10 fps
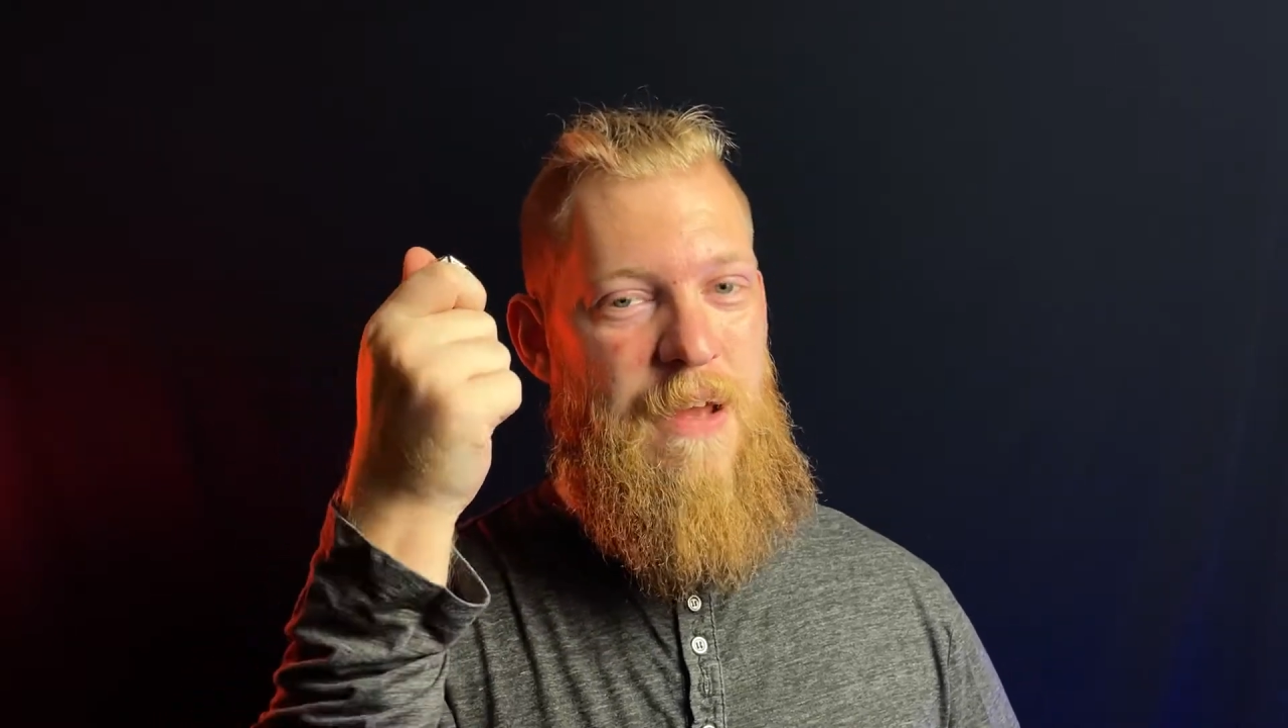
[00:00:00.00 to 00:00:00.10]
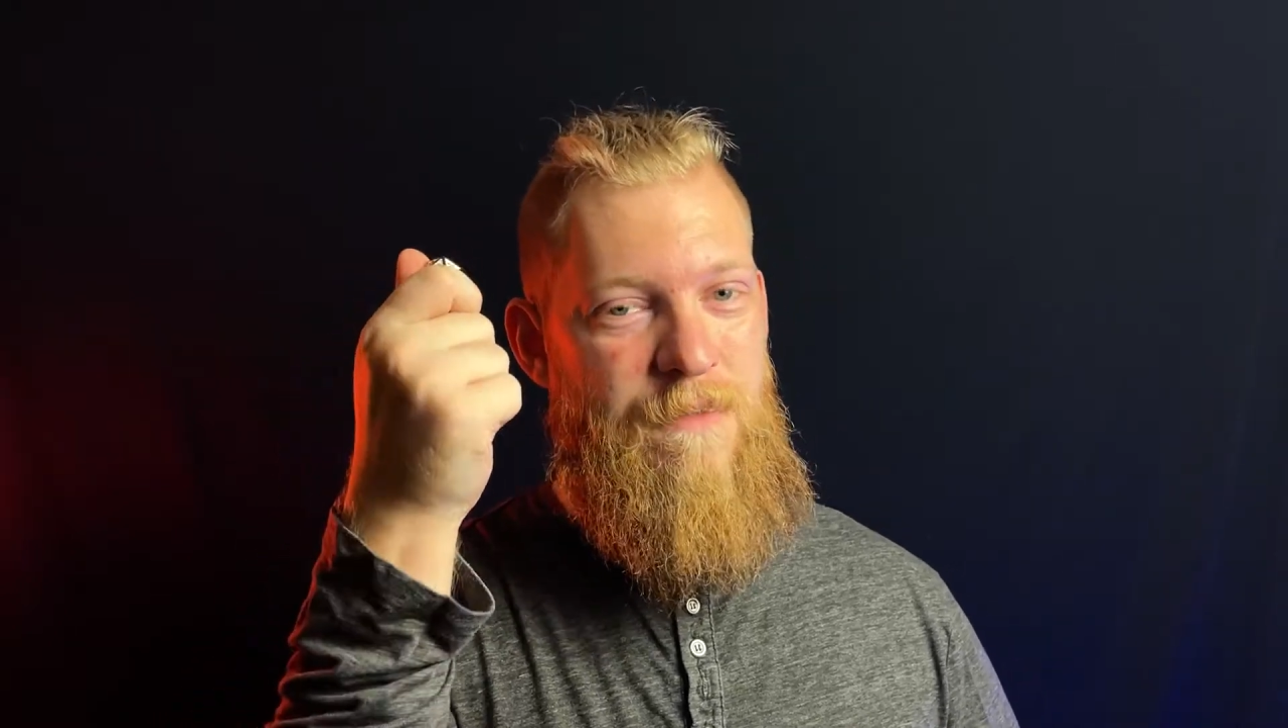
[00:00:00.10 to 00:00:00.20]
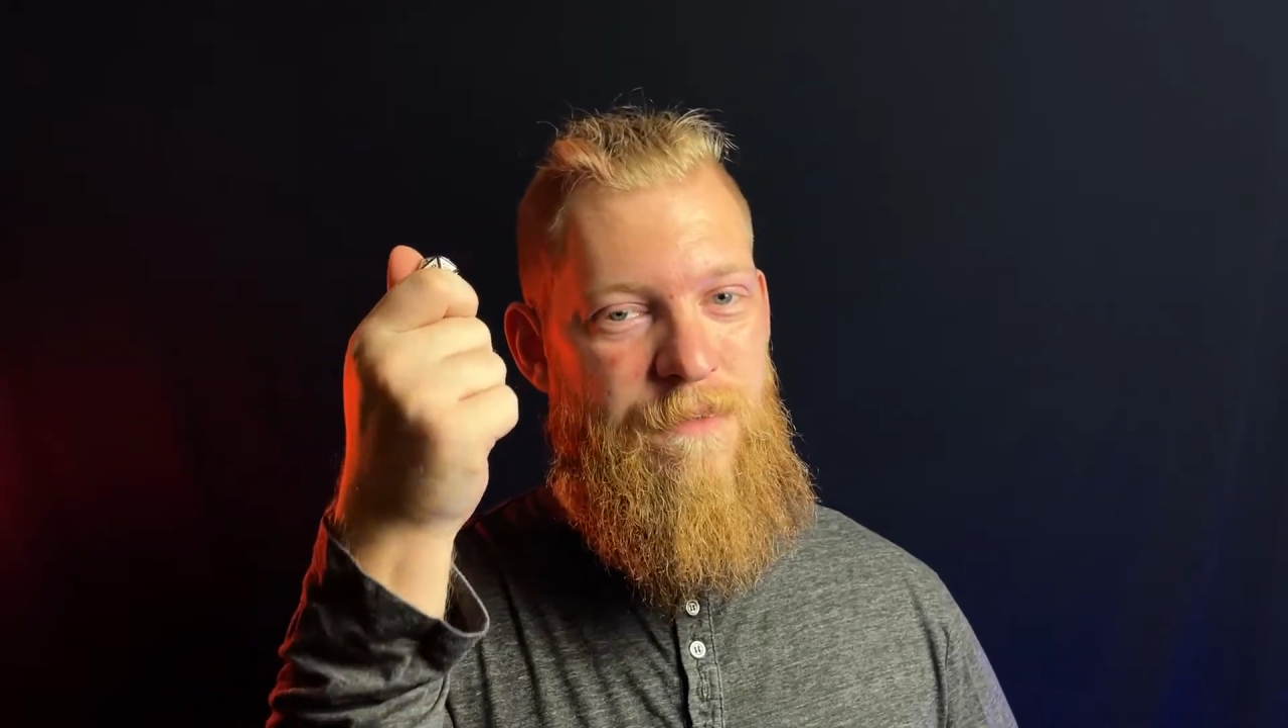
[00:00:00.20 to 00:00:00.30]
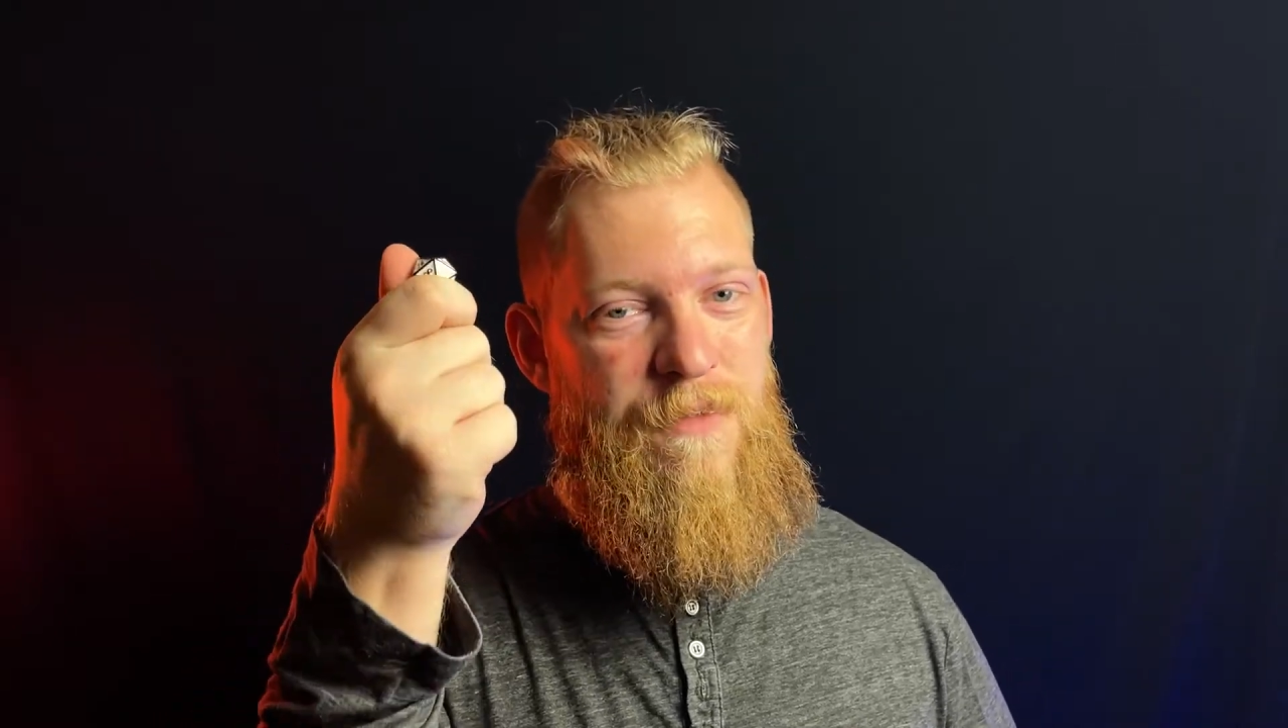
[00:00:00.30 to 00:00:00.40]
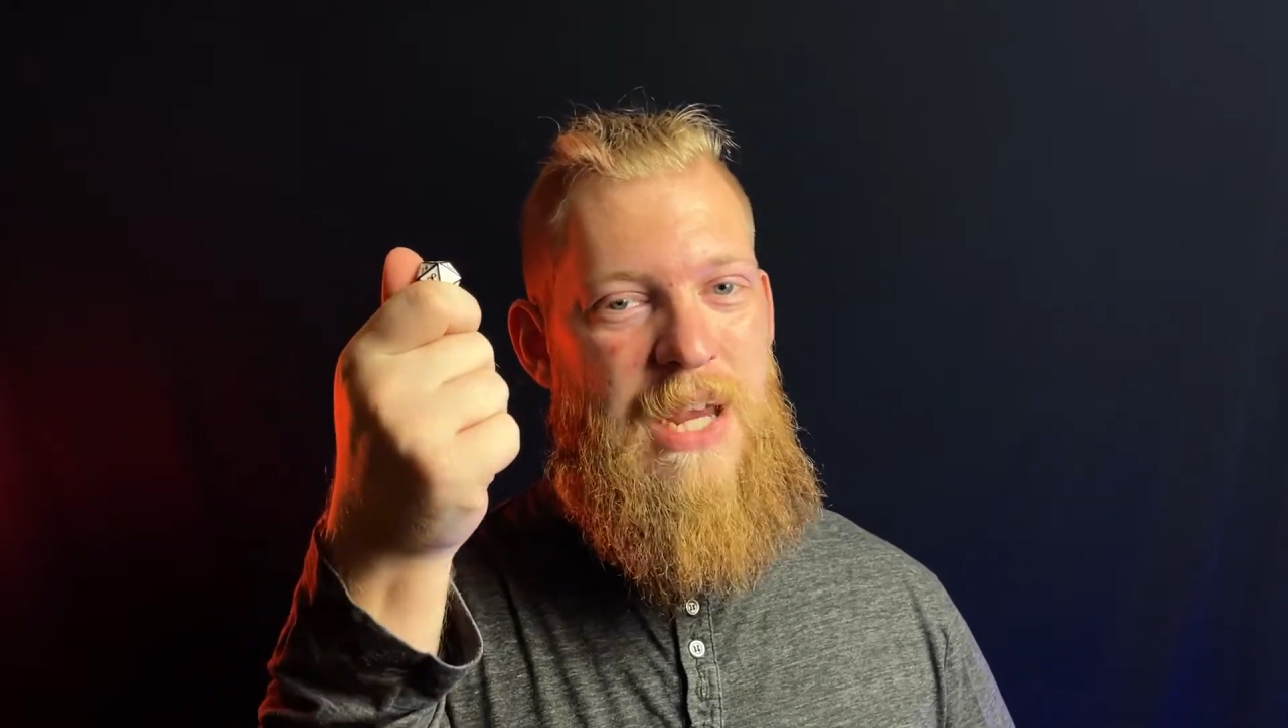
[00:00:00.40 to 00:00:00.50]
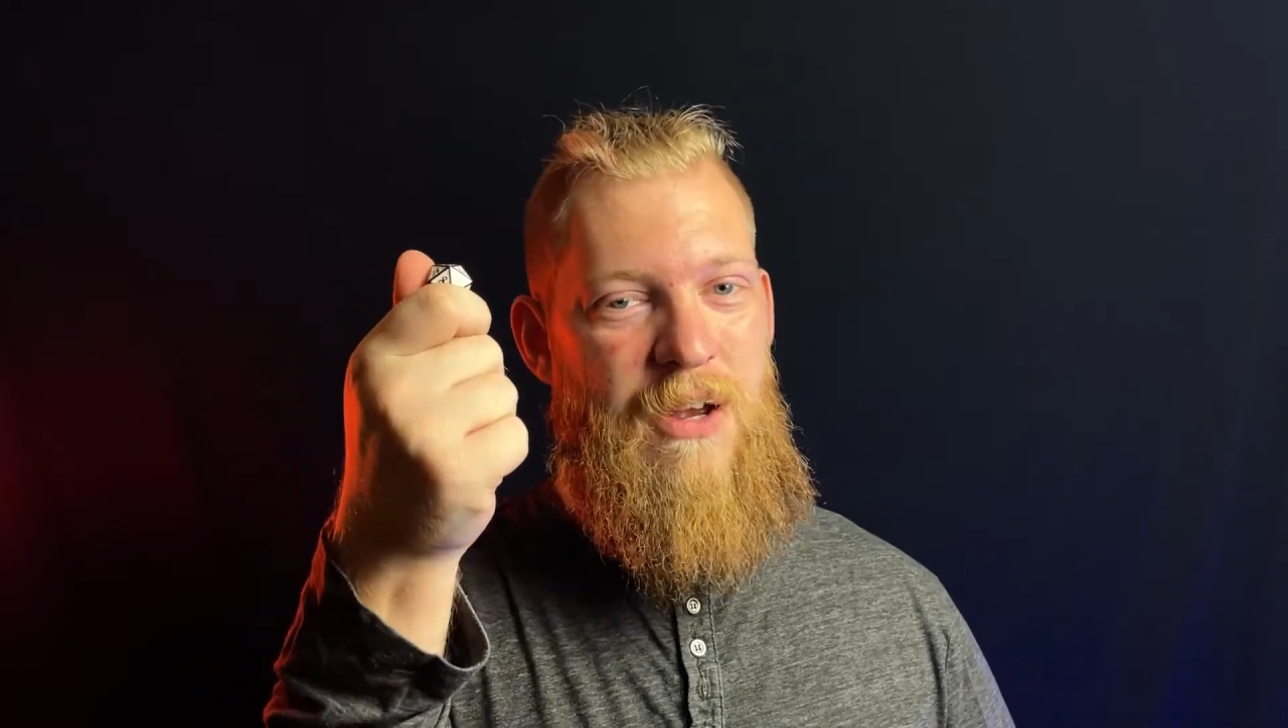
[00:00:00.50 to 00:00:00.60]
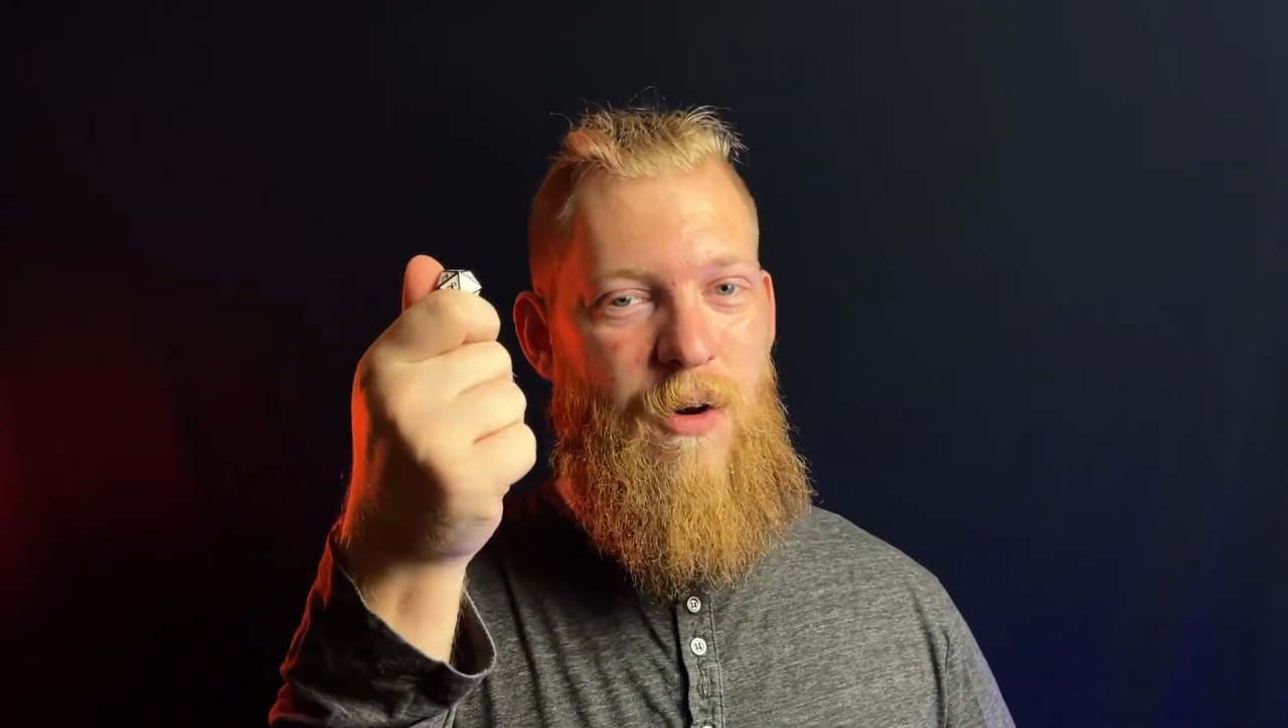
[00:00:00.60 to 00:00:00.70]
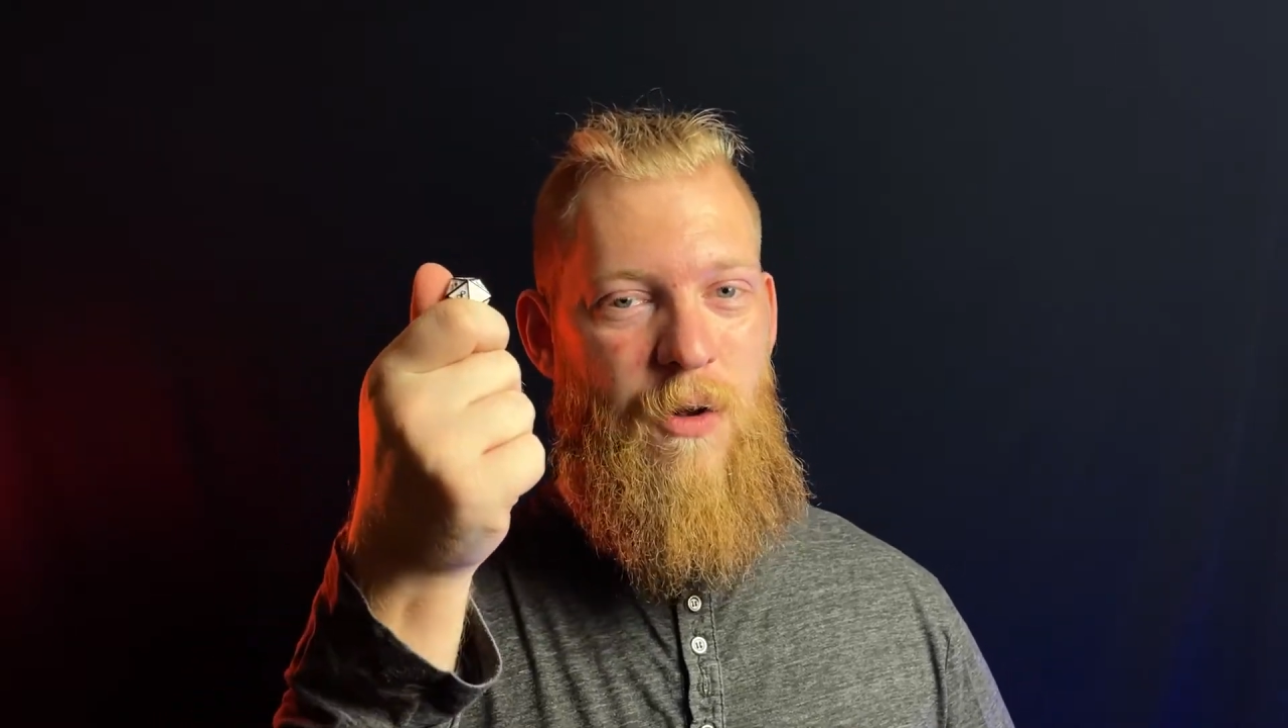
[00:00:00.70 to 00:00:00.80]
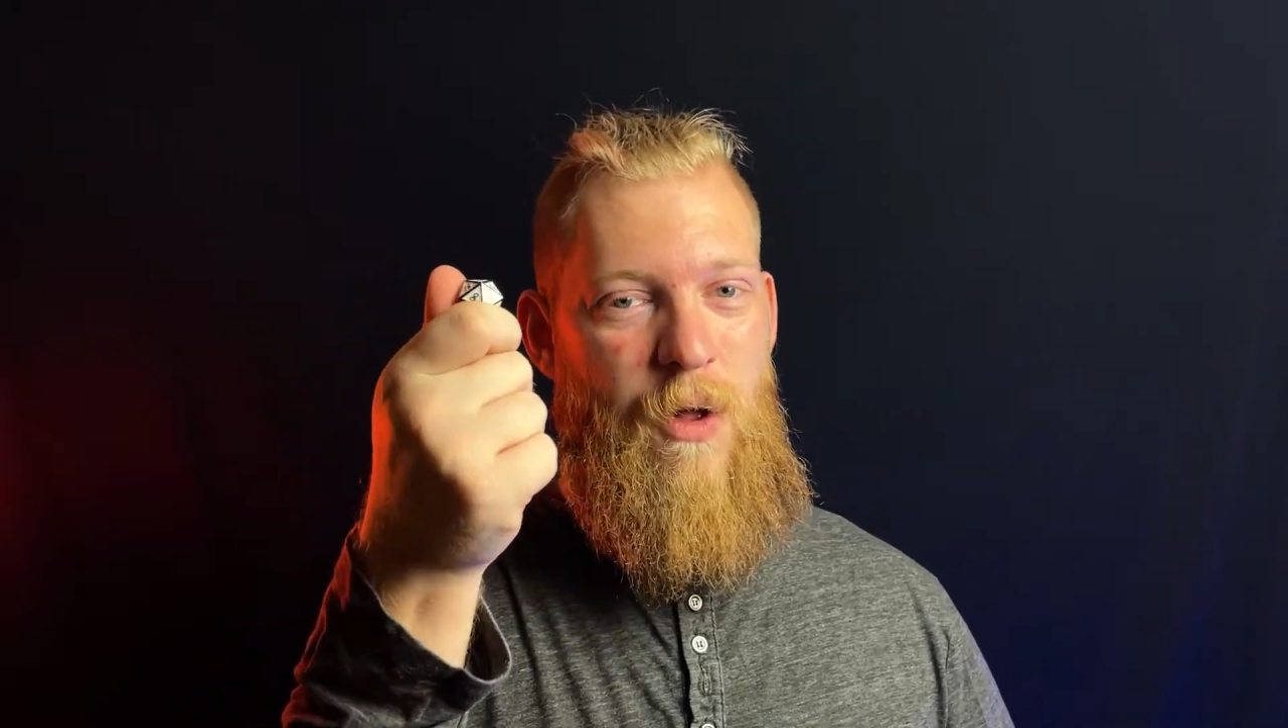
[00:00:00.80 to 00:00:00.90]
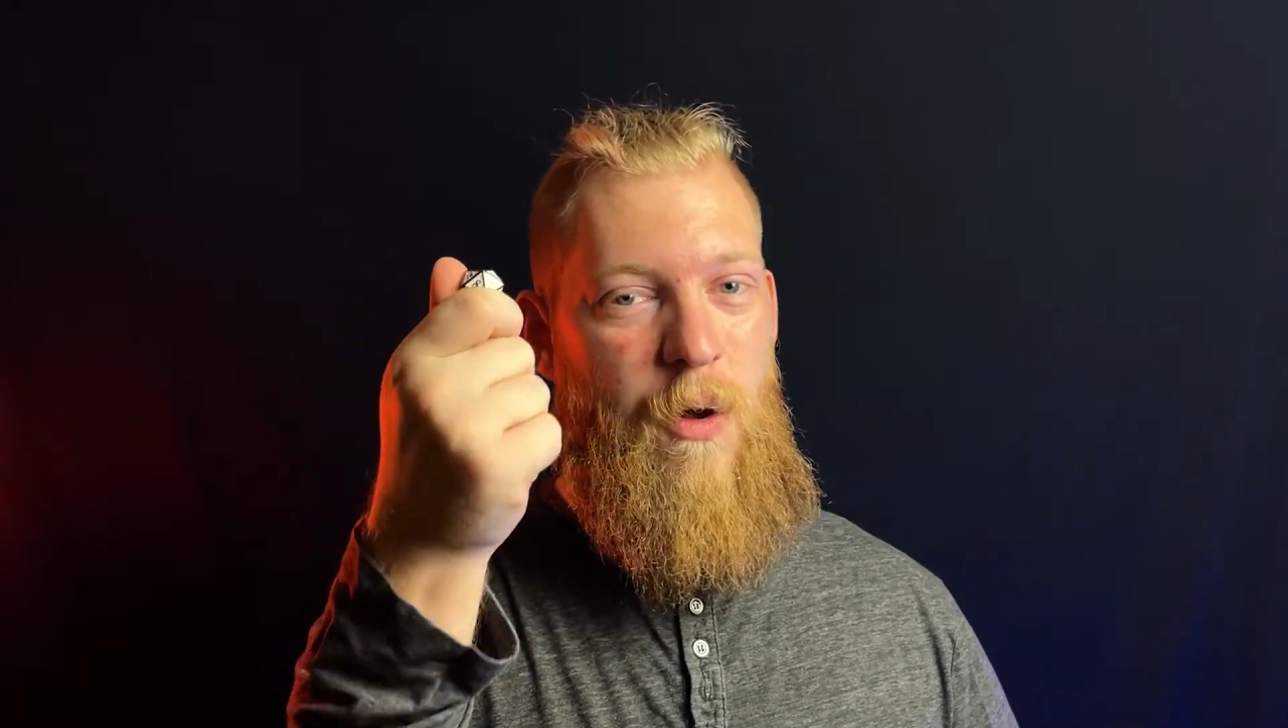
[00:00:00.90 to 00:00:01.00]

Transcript: feel